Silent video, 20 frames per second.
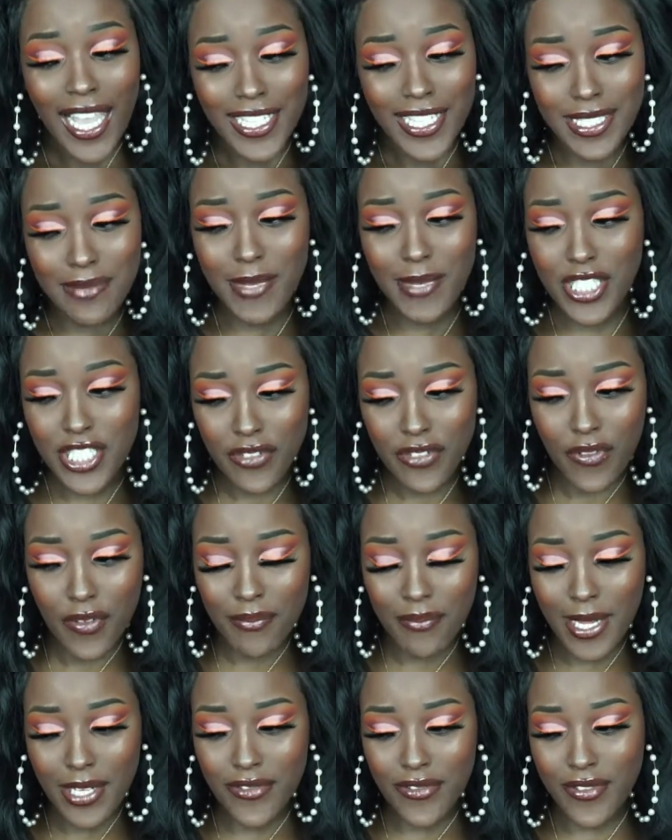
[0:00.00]
It's matching with
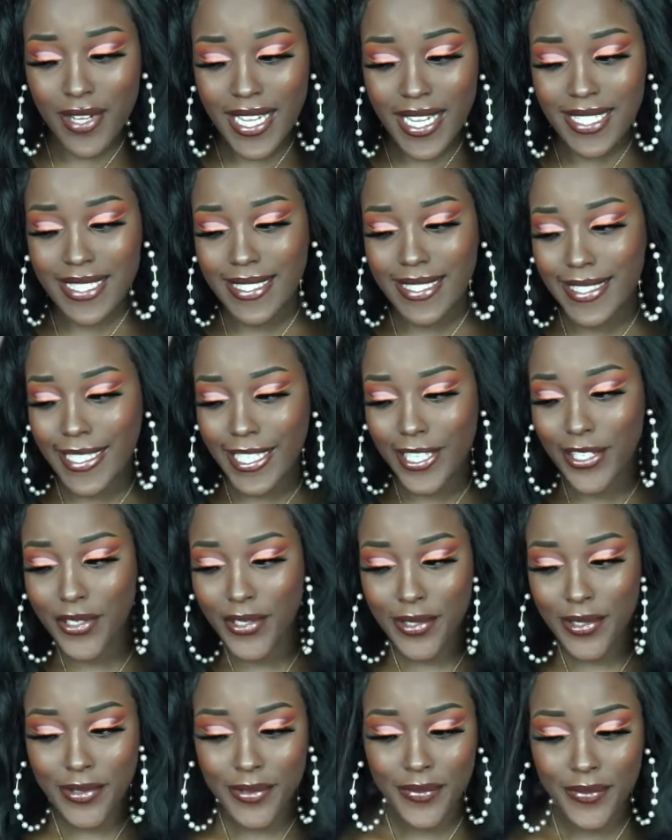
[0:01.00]
my dress, neon